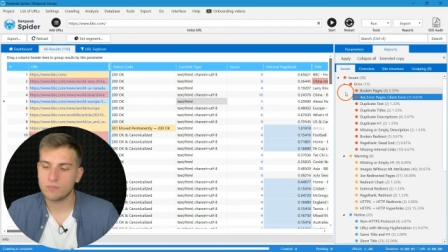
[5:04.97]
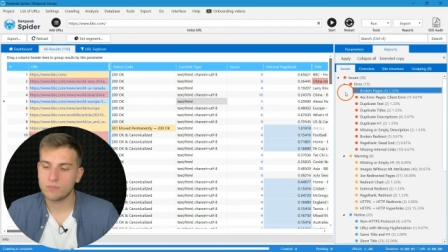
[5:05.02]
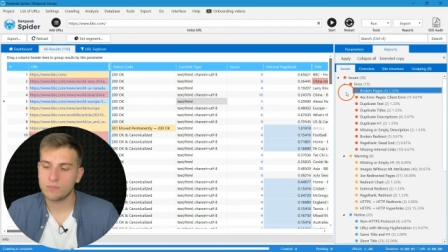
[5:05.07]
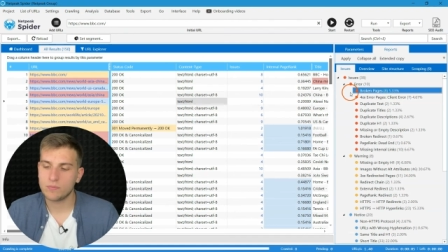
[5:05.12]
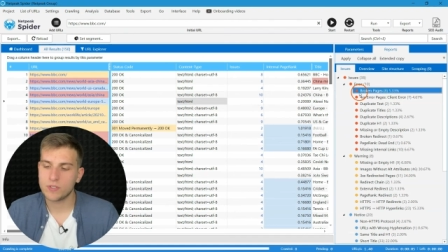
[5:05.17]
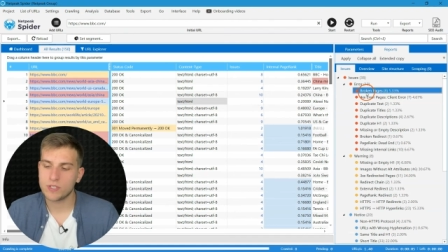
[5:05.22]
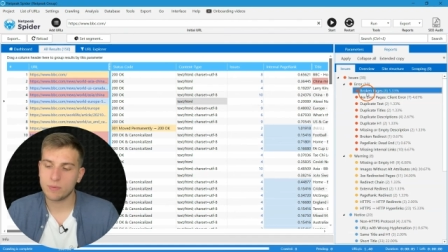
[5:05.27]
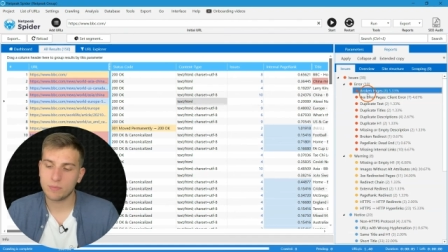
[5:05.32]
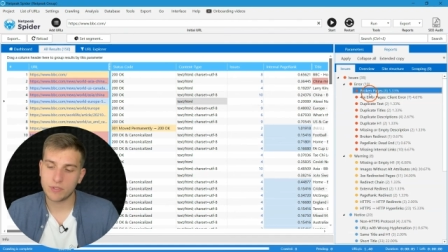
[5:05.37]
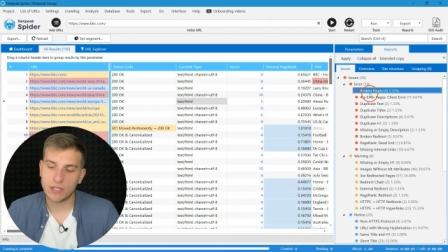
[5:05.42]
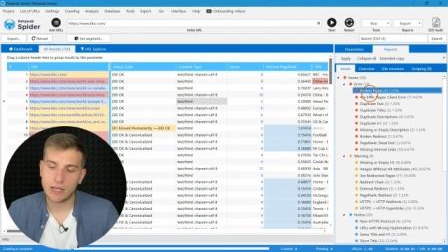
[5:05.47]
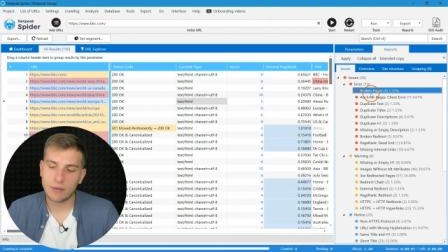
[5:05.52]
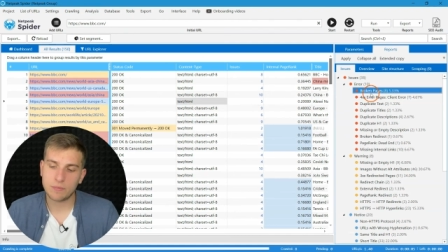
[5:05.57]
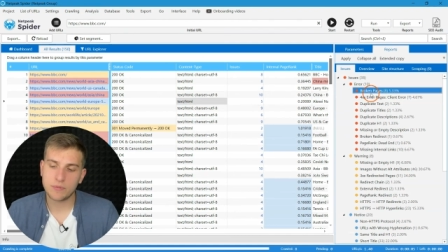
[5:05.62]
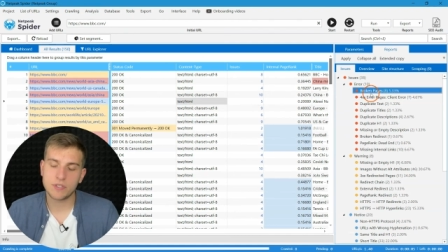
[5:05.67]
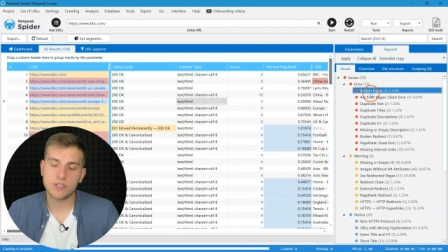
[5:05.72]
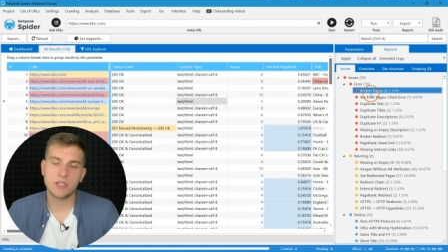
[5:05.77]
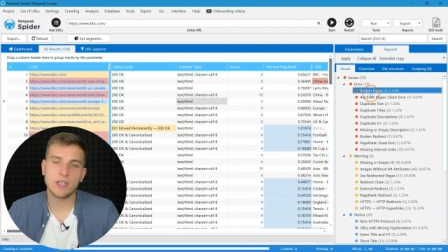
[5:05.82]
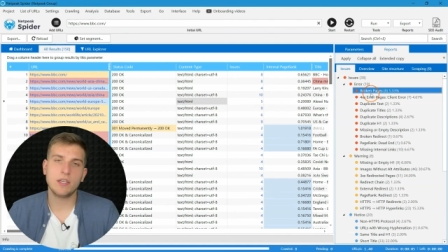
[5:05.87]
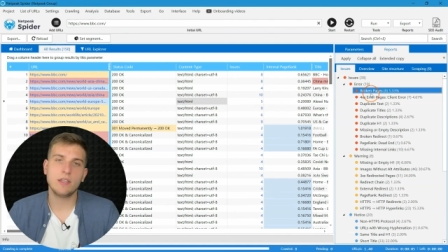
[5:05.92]

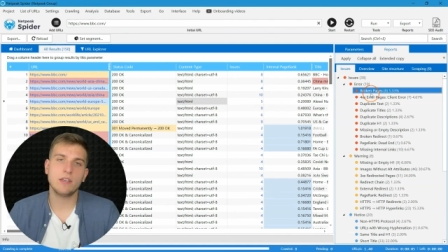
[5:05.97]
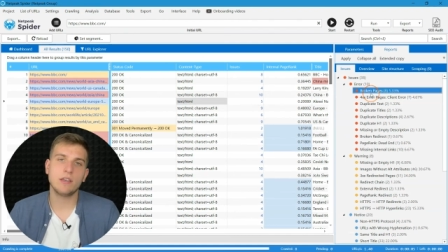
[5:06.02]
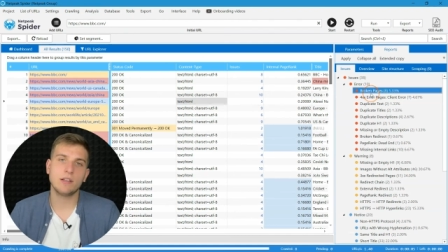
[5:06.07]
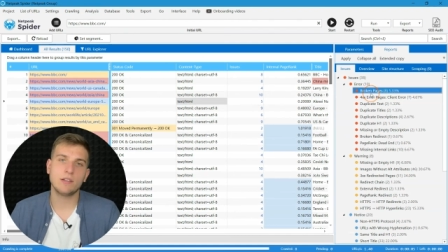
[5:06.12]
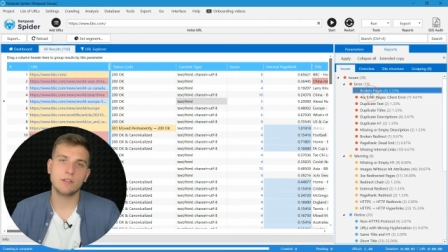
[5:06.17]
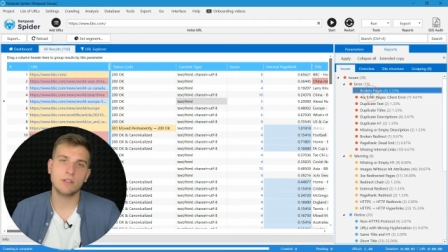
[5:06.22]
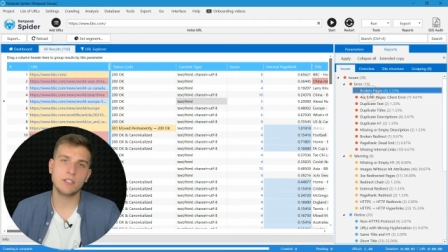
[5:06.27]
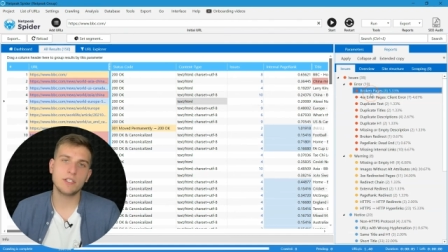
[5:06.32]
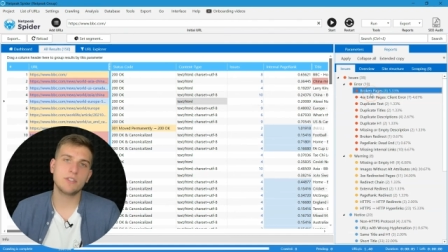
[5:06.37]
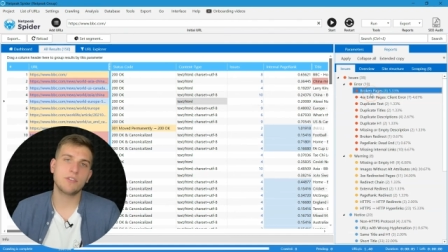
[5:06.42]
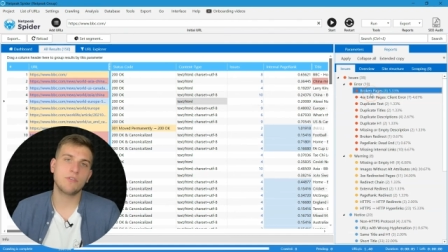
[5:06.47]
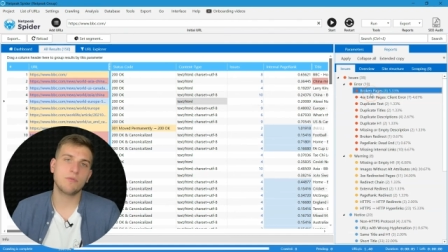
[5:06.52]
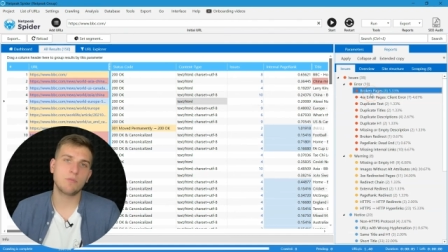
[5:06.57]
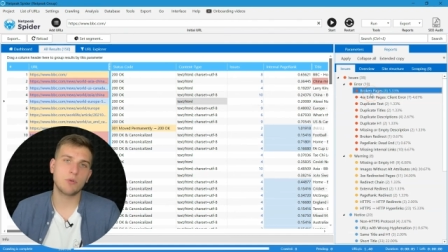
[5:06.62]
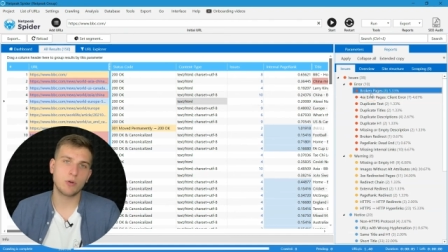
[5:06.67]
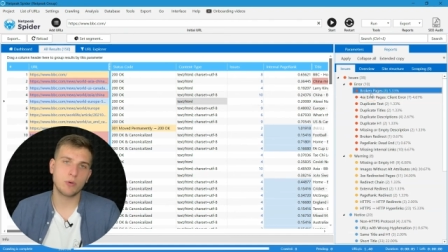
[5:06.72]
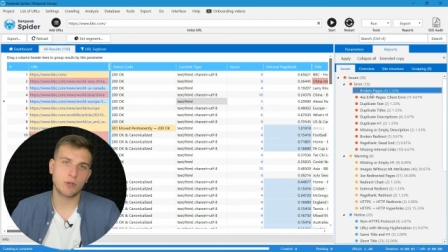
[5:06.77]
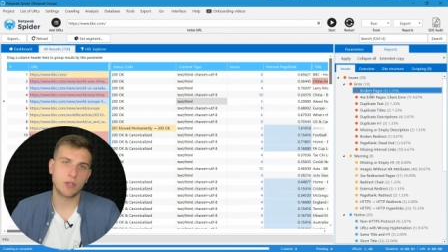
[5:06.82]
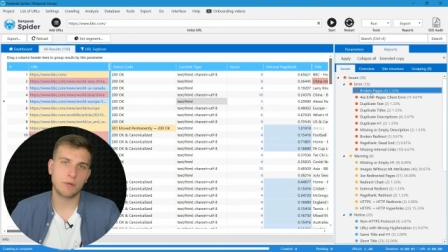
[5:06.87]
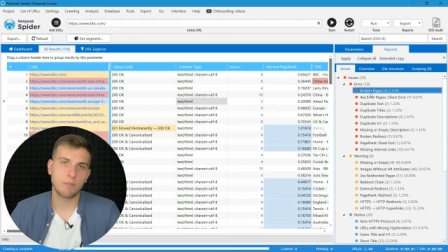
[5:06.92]
sometimes see a list of
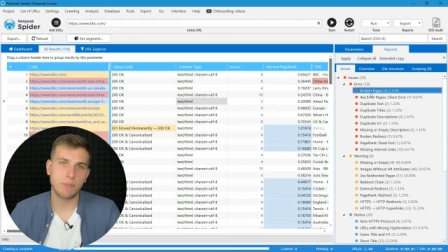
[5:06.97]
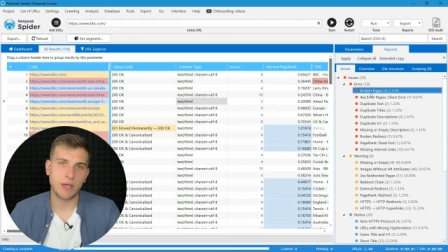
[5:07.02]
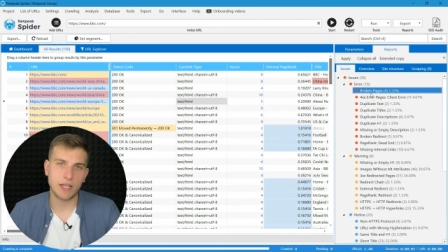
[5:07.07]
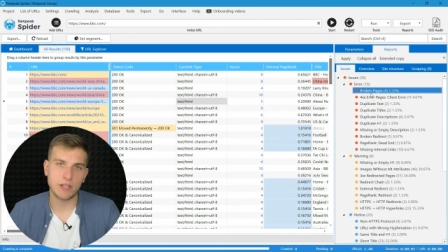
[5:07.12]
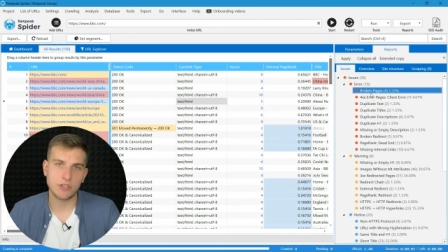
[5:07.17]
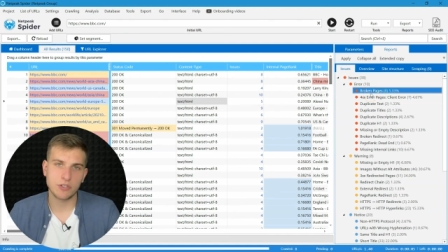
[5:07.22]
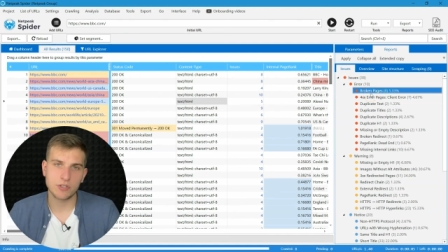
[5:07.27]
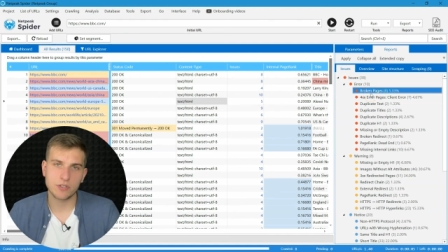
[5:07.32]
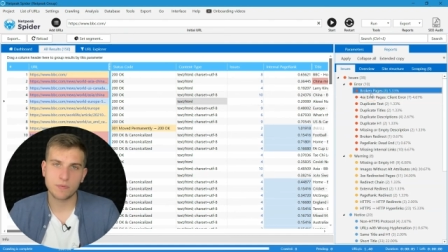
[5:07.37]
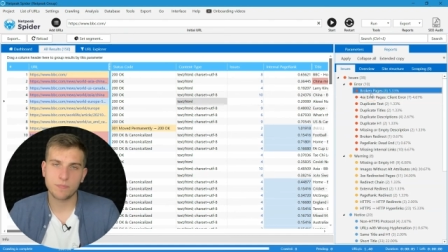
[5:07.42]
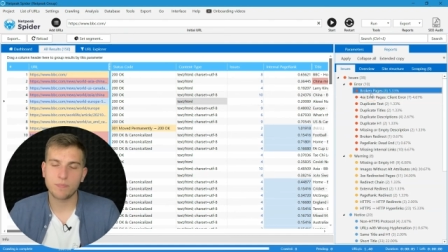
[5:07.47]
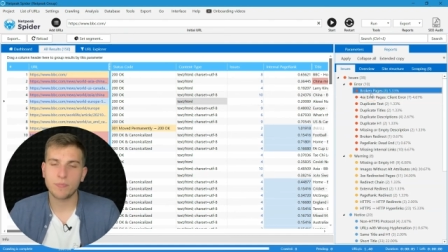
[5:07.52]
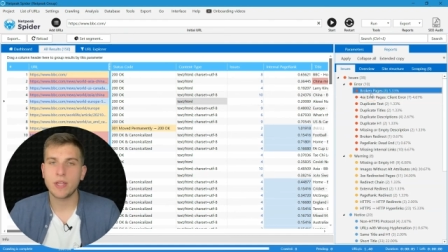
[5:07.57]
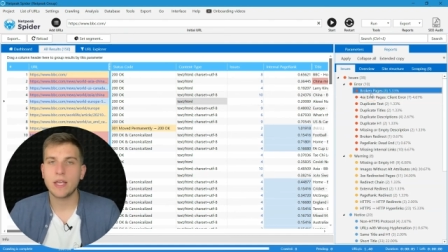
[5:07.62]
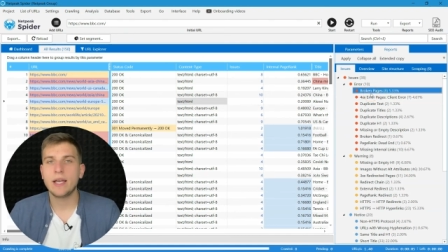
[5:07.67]
broken pages,